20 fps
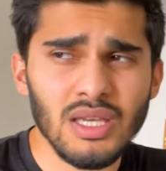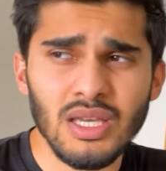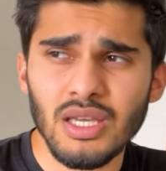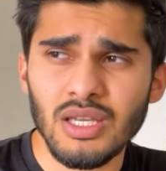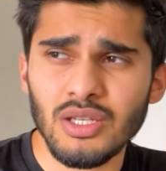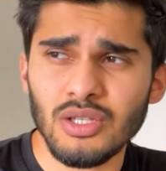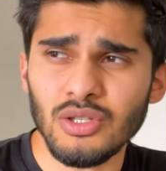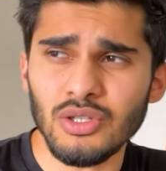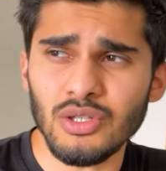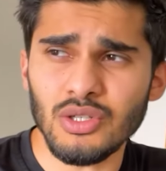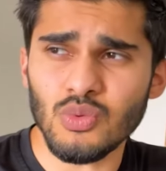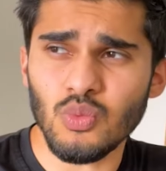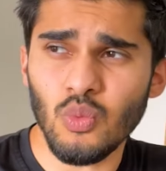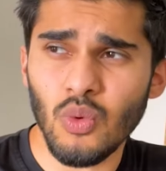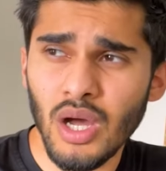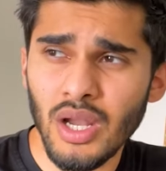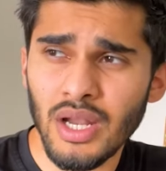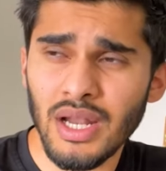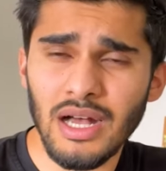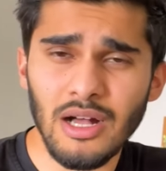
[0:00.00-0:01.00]
because
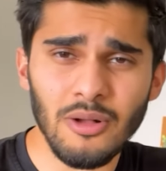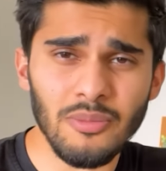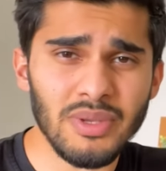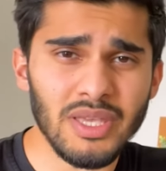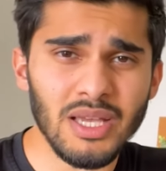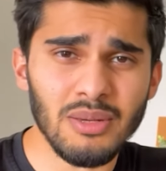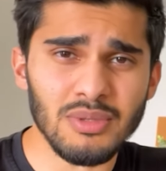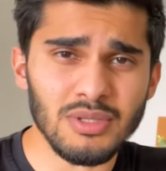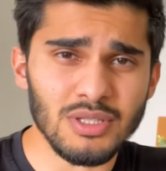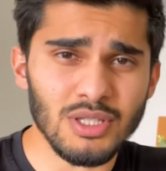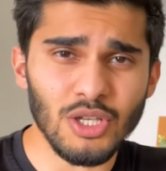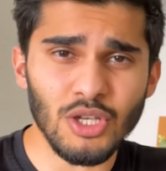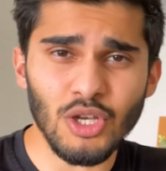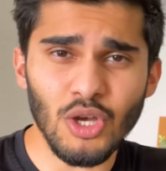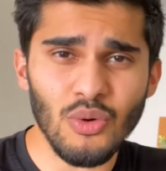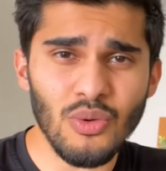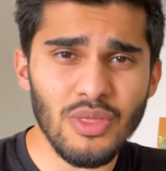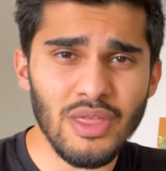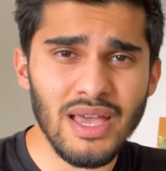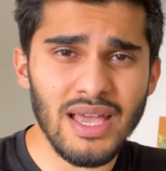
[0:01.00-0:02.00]
1, I'll be able to
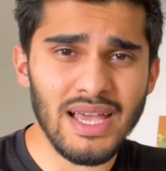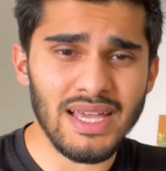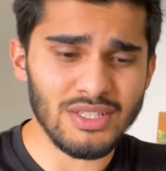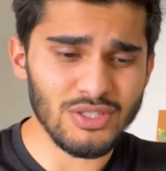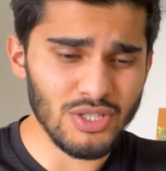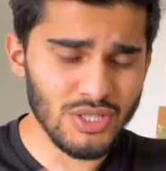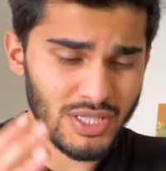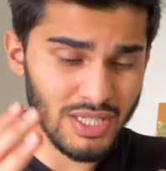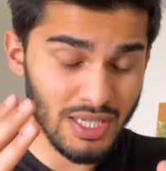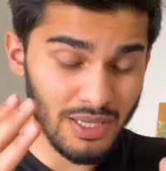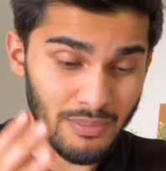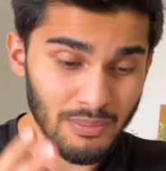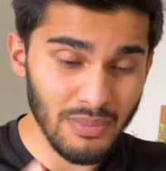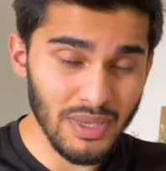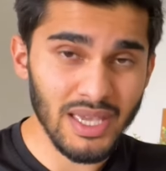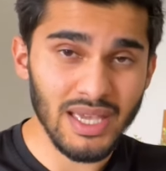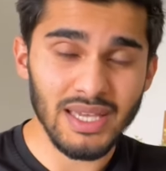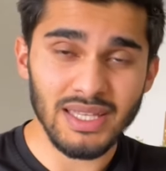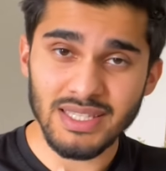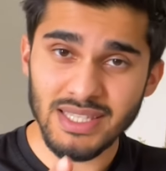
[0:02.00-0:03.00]
go there and just
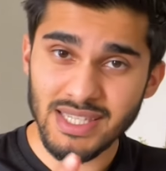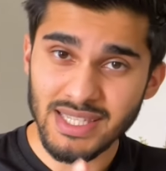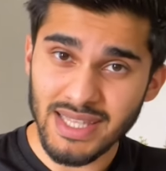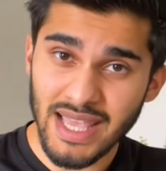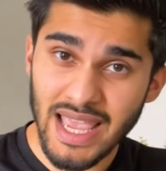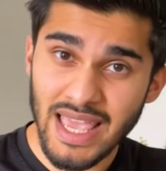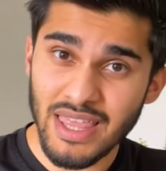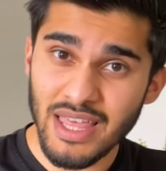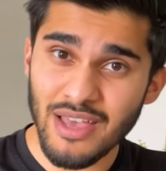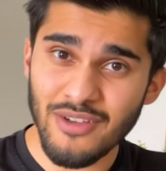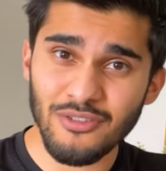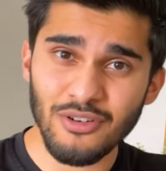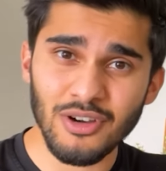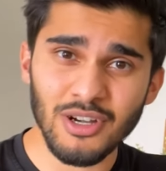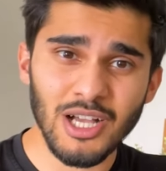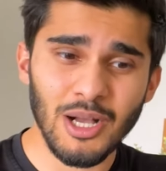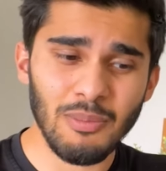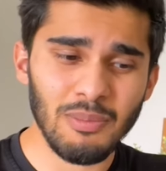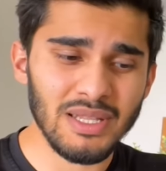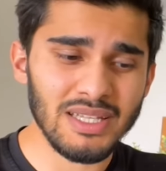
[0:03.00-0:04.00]
commit and stay there for a
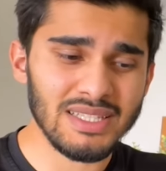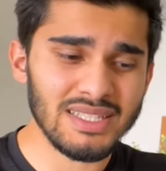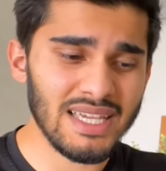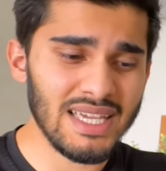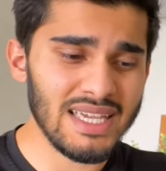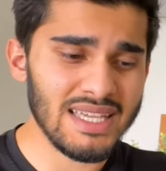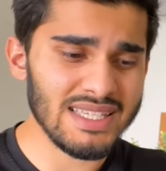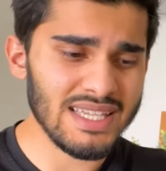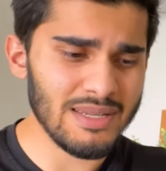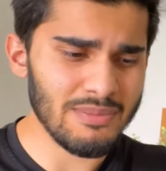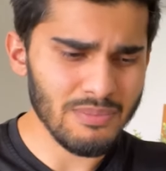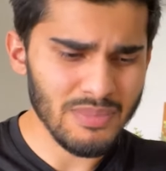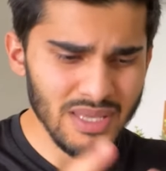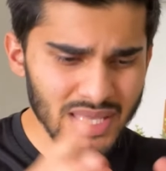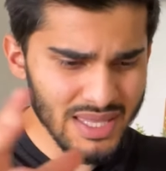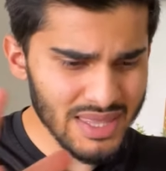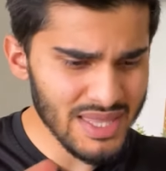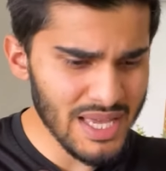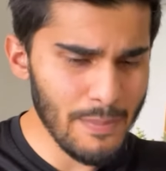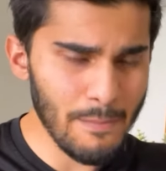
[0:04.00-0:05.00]
couple of days and be
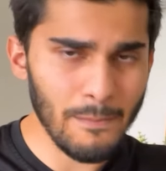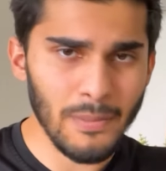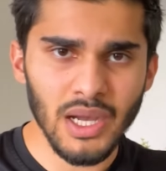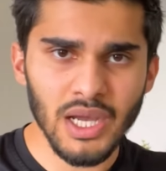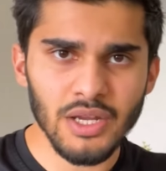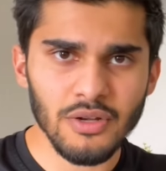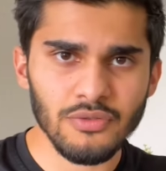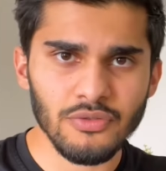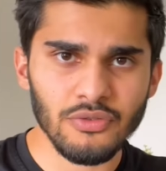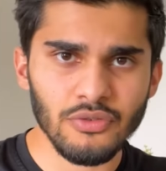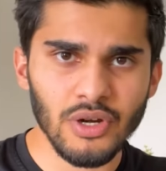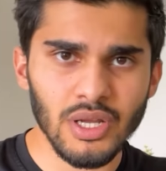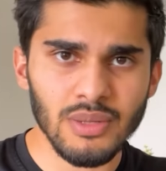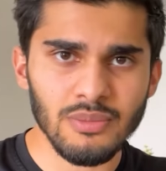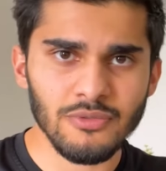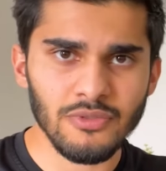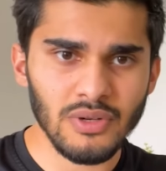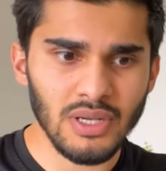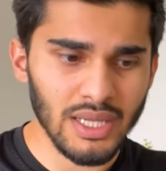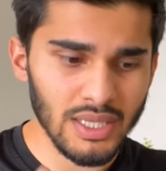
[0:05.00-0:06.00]
in that mind frame
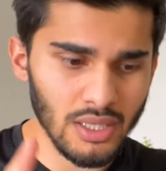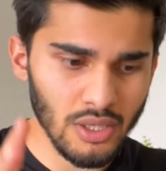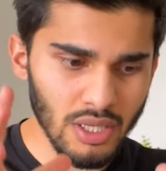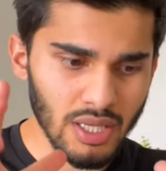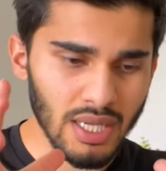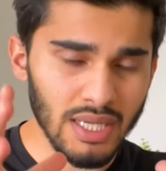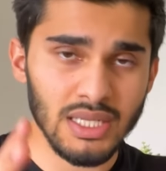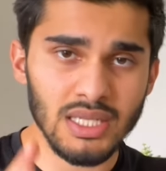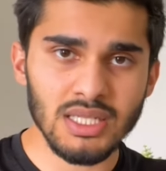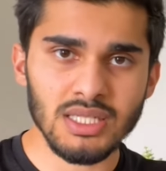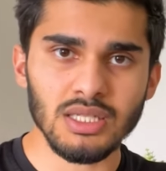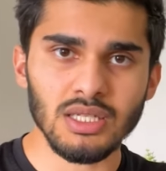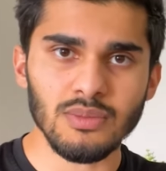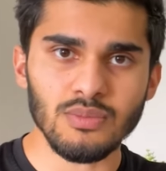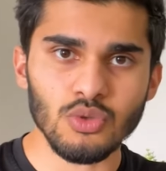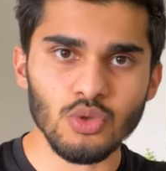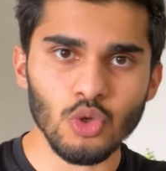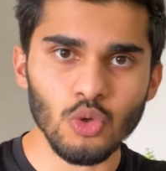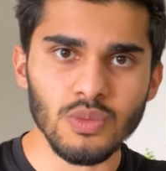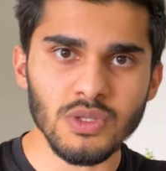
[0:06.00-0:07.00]
for like, okay, I need to
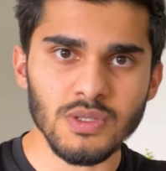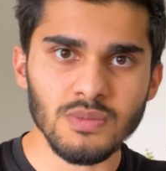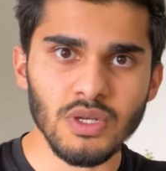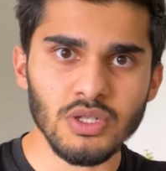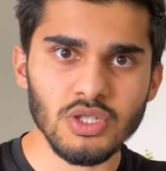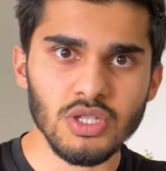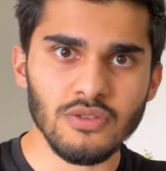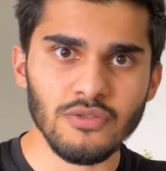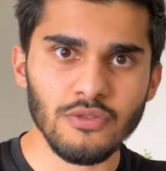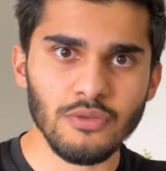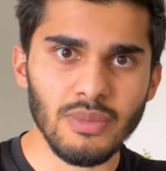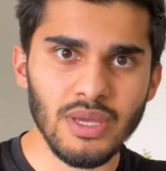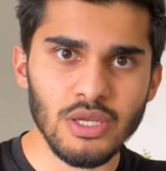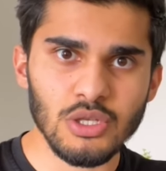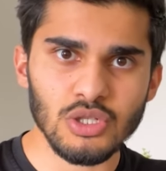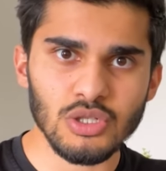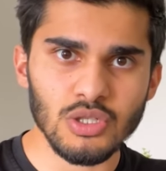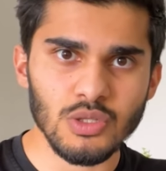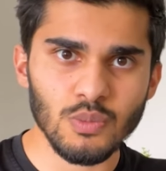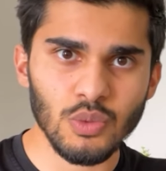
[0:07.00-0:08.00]
absorb as much
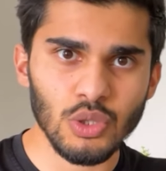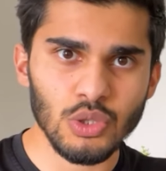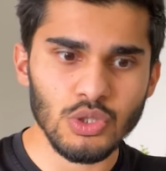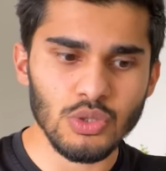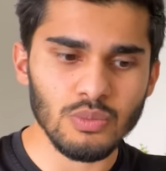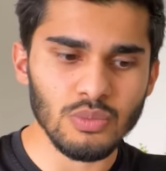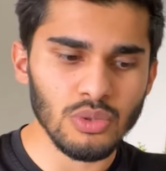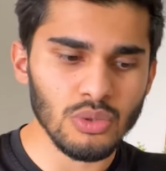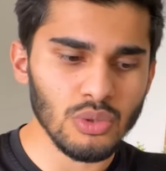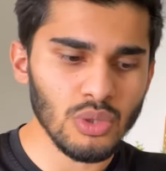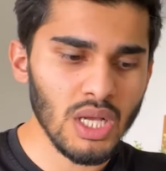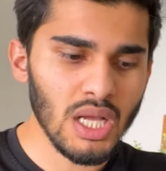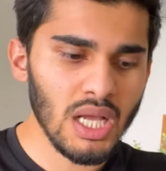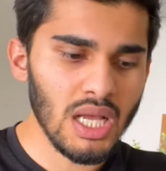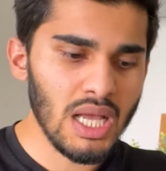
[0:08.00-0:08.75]
information as possible.